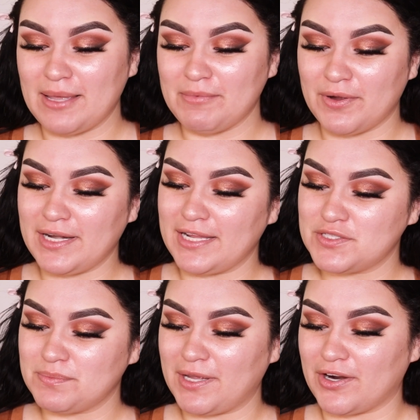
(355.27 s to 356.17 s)
am going
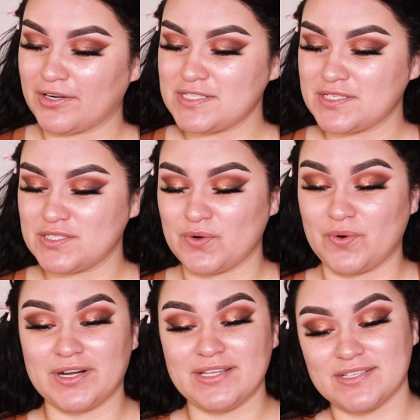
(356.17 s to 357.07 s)
into my Artist
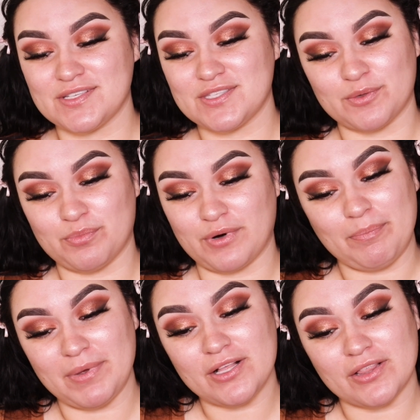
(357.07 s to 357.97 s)
Couture. This is their
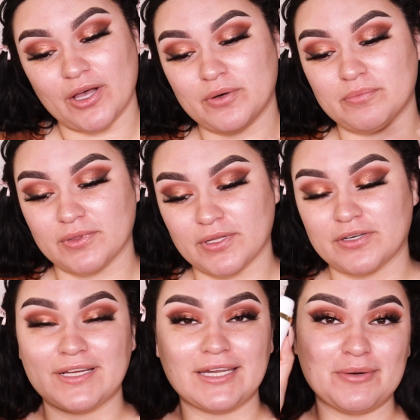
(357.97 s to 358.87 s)
Prep and Glow
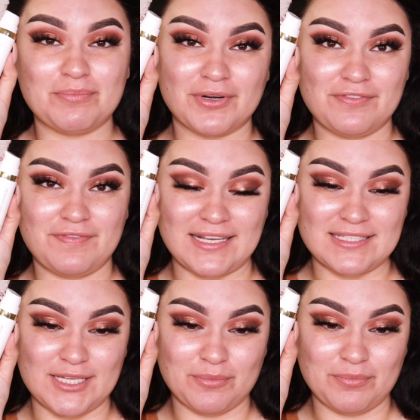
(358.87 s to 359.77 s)
Blurring
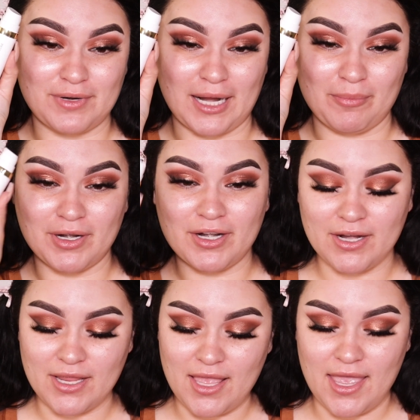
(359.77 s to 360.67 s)
Perfecting Primer,
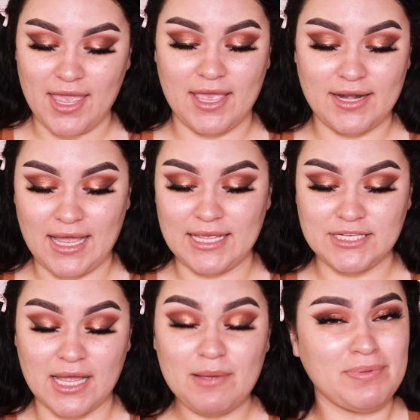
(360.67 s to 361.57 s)
and I
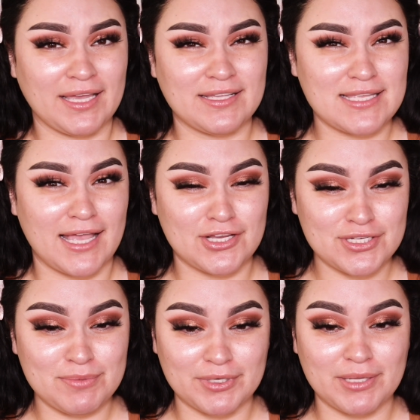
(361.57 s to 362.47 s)
apply this
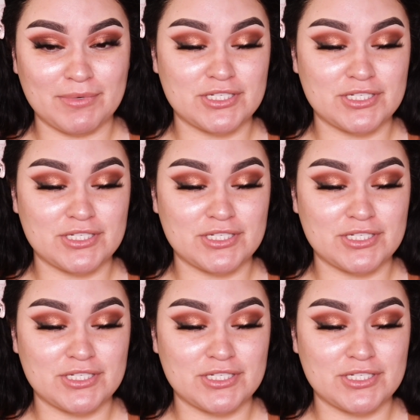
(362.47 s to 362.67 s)
actually pretty much